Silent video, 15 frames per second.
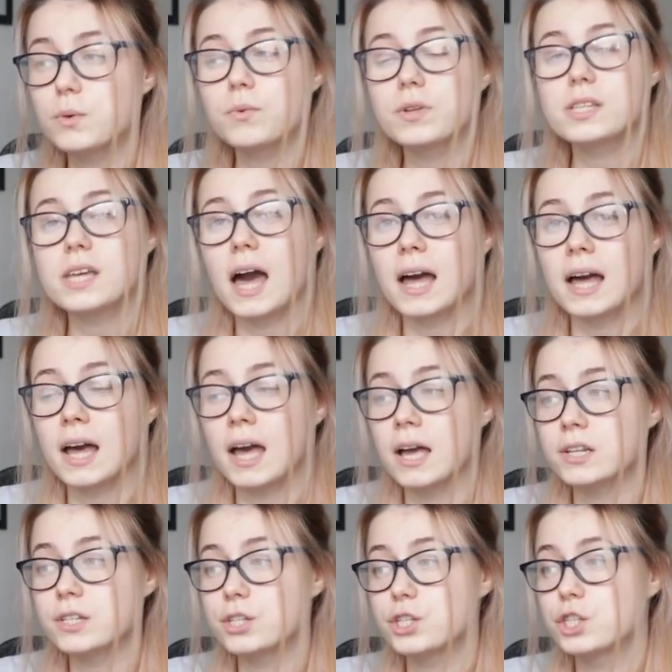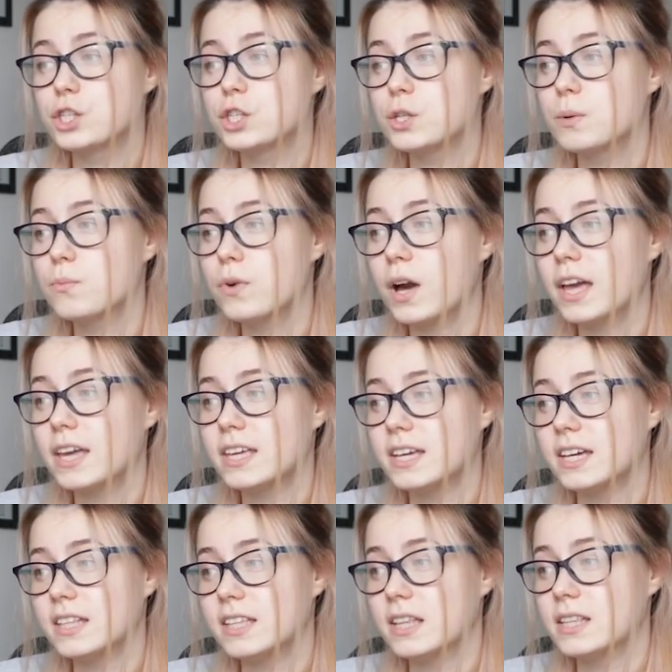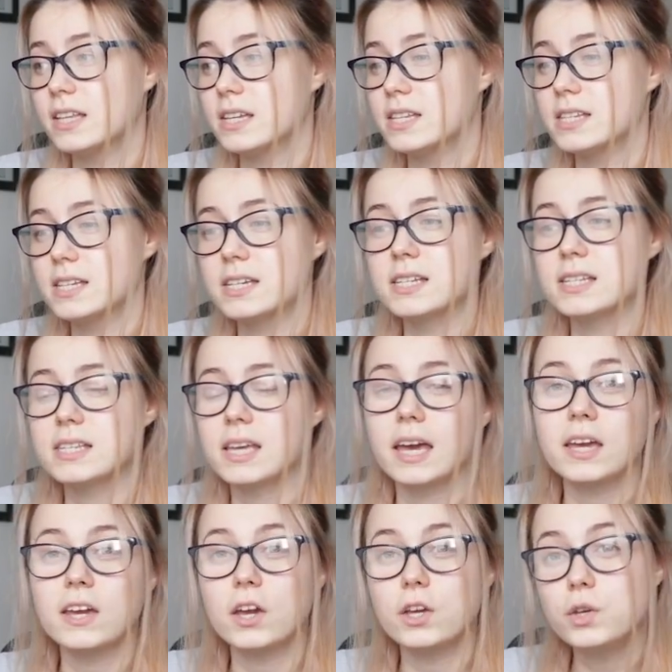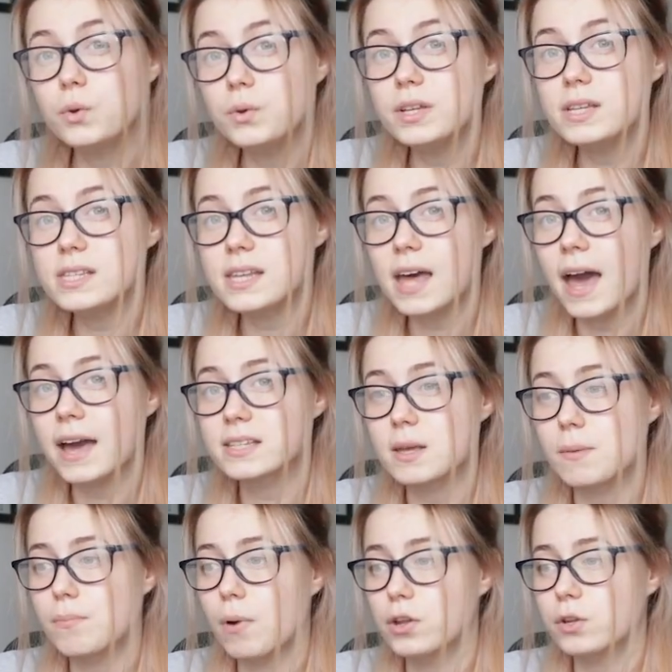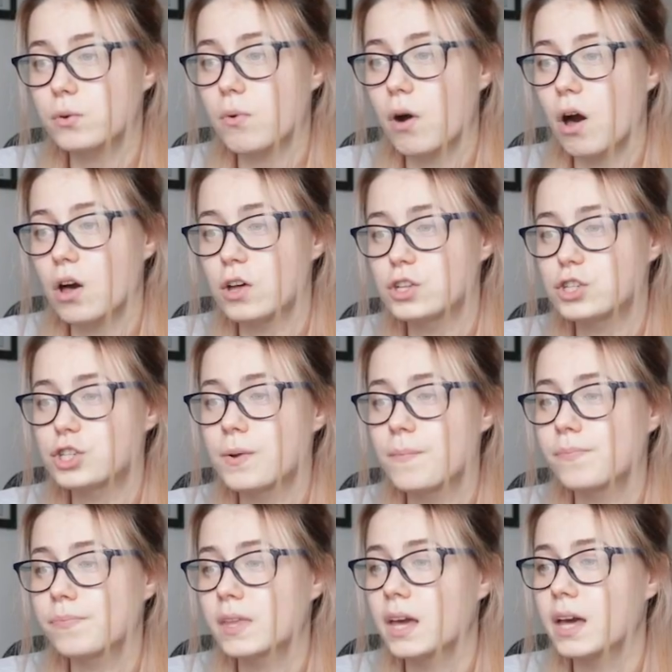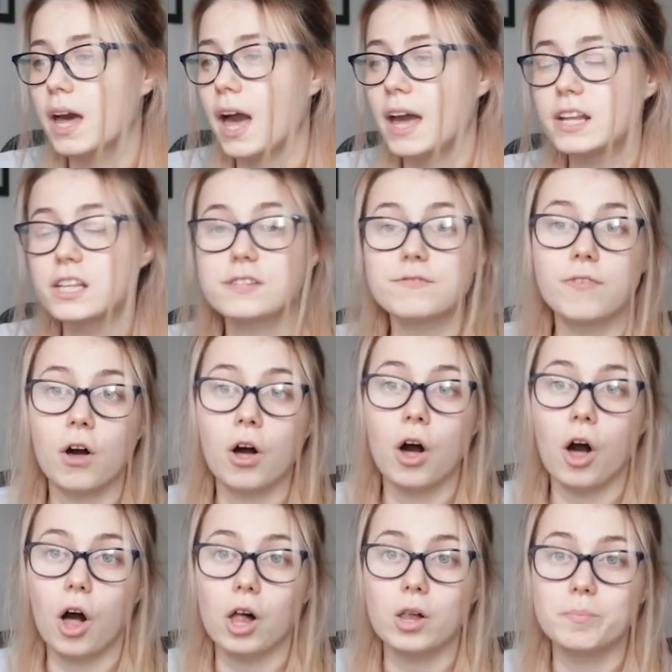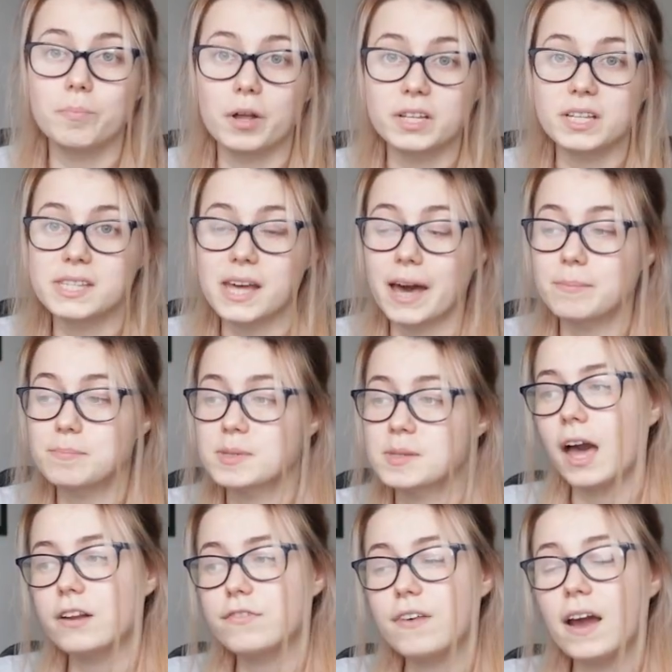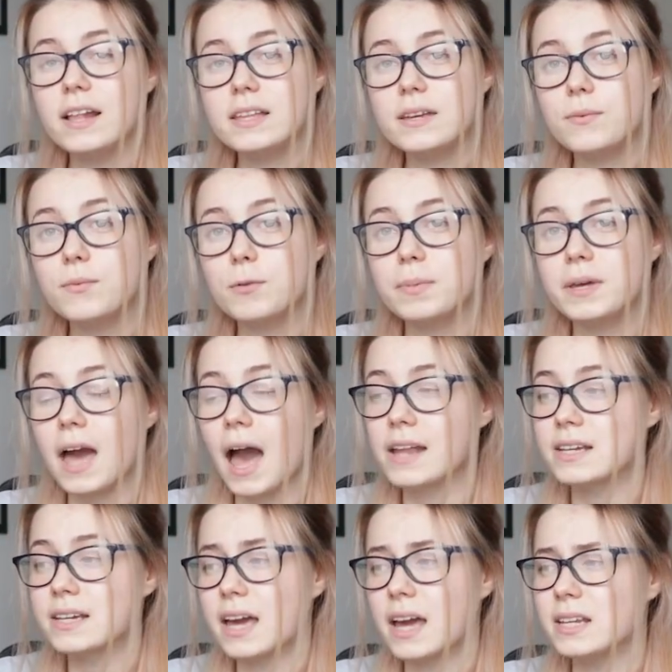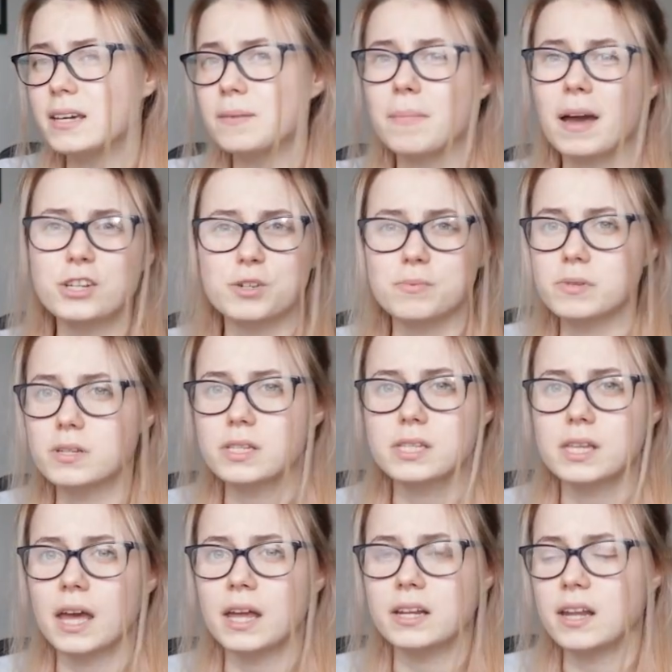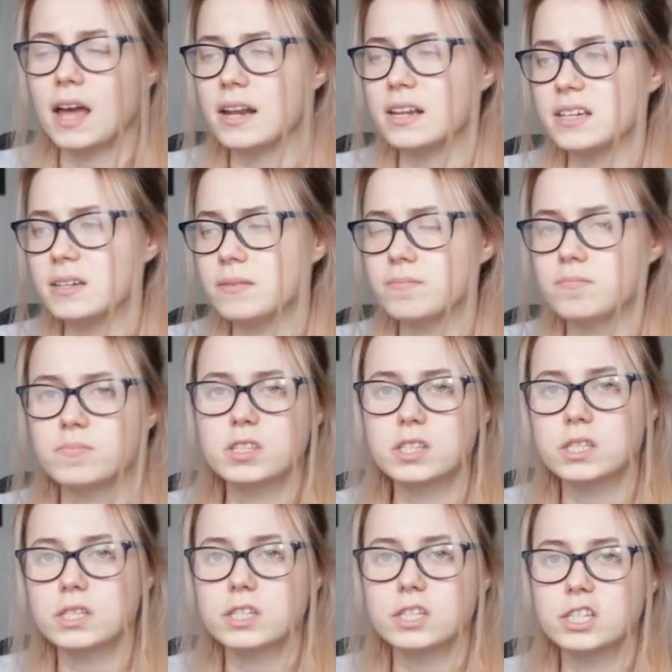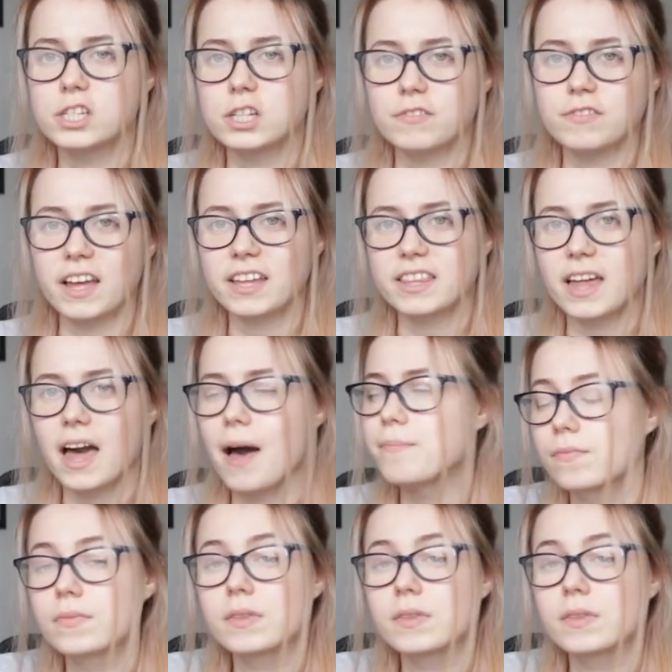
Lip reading: want to add somewhere here that this is a unisex body wash and it's for all body types. And finally we'll be adding any measurements and any stuff like that.